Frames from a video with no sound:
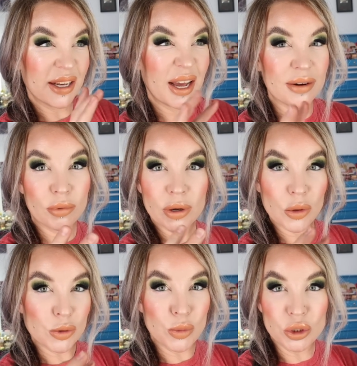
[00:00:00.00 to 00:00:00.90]
kind of one of
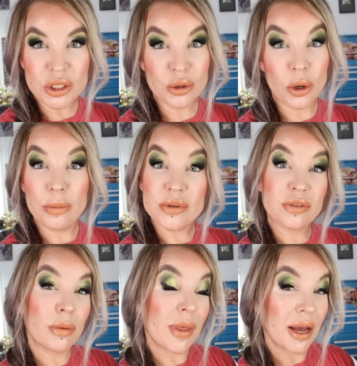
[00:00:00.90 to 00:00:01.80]
those multi-chromes
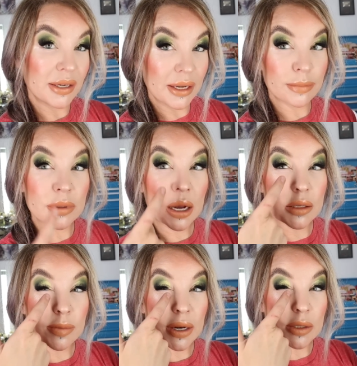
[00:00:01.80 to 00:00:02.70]
from that Adept
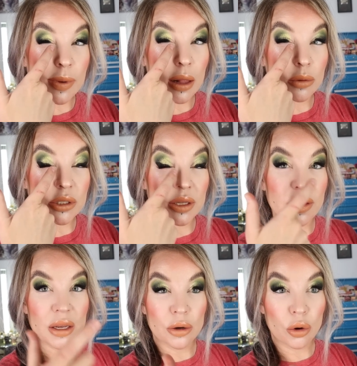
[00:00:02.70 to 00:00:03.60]
Cosmetics palette which is on
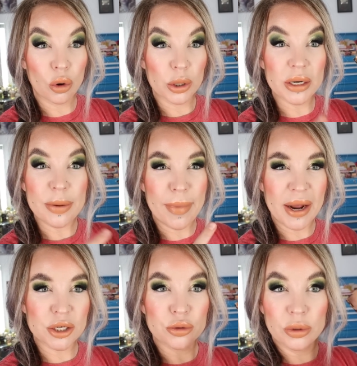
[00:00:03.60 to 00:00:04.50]
the inner corner and it
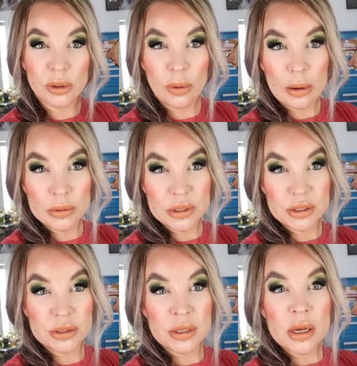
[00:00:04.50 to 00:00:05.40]
matched really well with
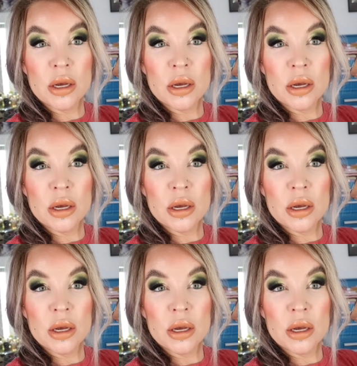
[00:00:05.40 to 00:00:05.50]
this